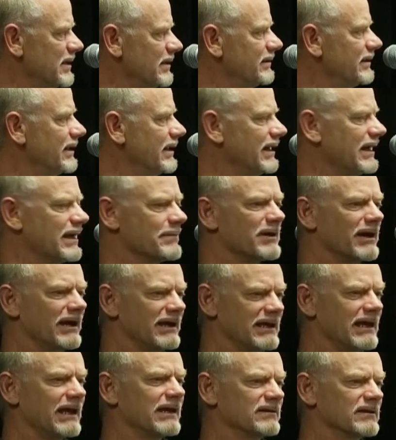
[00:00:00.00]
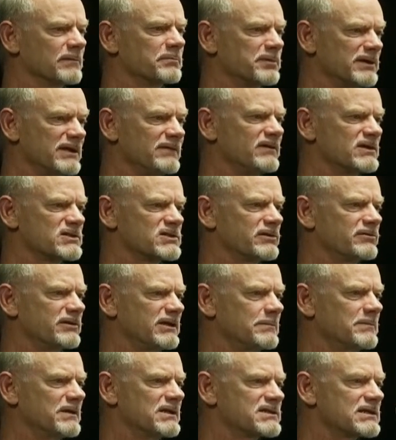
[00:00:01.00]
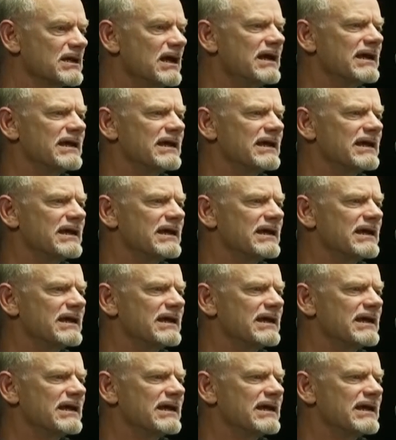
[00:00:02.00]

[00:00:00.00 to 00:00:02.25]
the MIA and the previous agreements,